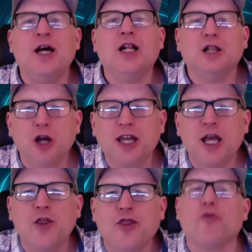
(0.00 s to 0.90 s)
looking
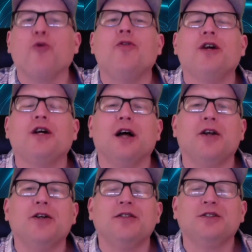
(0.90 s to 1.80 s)
through the
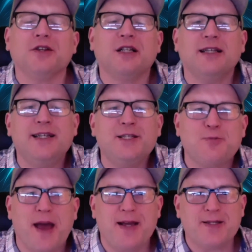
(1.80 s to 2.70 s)
clutter to the clean
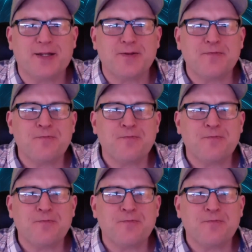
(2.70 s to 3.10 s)
space.